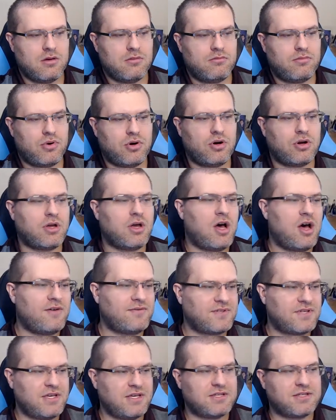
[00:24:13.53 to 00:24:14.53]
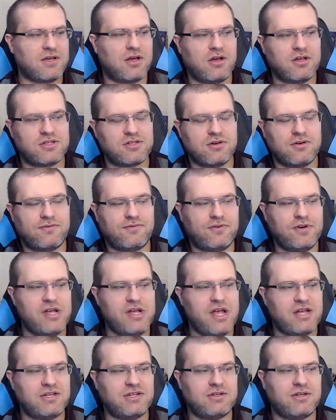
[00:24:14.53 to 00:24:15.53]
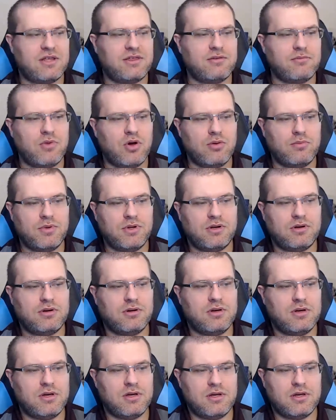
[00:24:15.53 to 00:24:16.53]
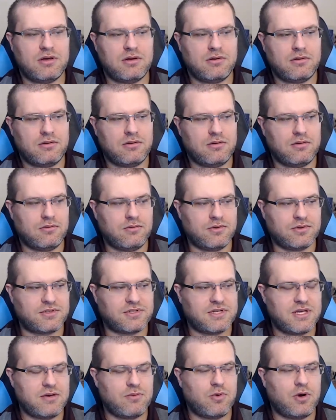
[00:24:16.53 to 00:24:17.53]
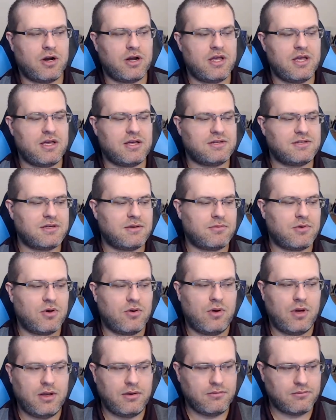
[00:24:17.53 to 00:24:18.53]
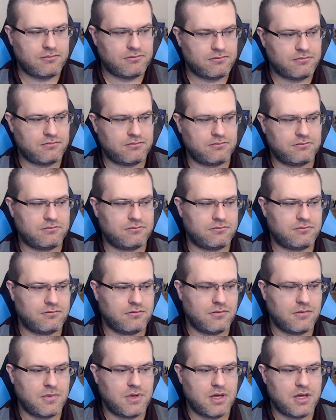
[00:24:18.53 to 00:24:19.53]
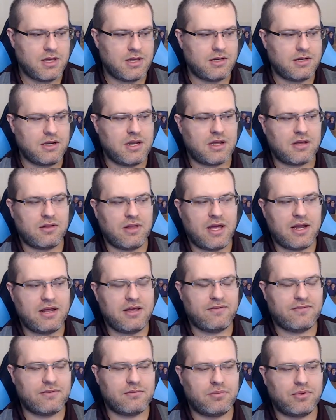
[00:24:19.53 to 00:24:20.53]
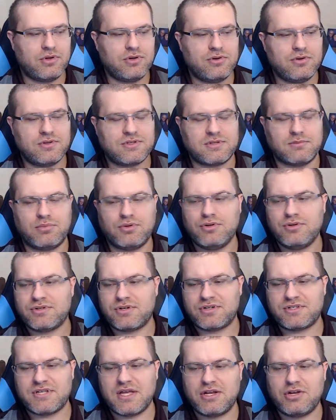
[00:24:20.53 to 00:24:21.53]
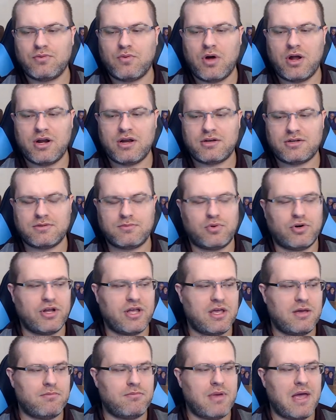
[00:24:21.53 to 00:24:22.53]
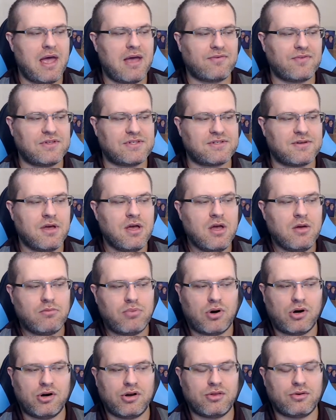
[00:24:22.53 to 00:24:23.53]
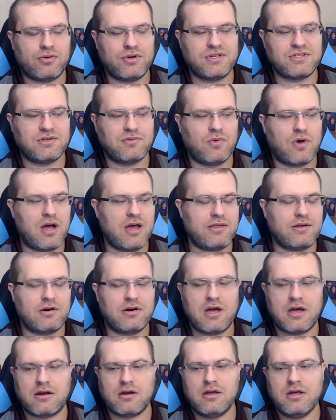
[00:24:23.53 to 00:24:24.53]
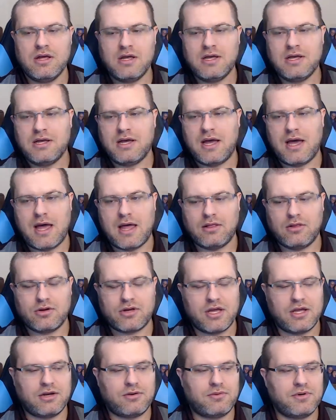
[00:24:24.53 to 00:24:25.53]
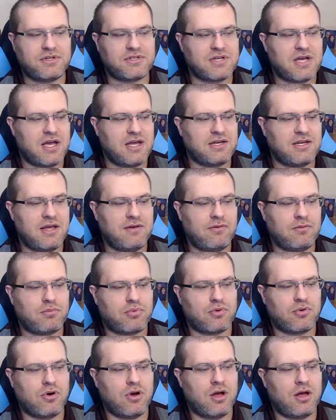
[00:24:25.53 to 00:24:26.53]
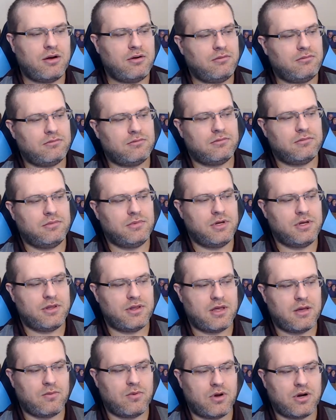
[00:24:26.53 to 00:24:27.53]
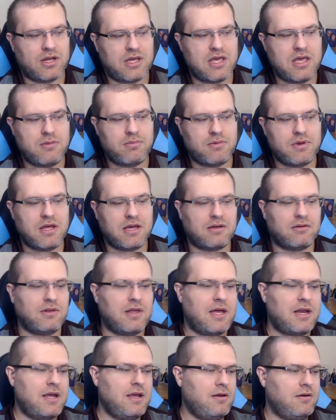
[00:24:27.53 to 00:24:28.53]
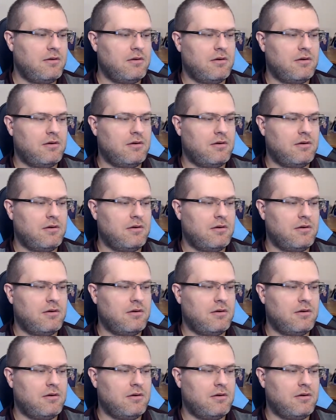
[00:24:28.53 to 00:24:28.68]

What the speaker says: Burakovsky is also a free agent at the moment. We'll see where he ends up going. Nick Leddy of the Blues. The Blues are said to want to bring him back. That's part of the reason why they're not looking to re-sign David Perron. They want to keep Nick Leddy.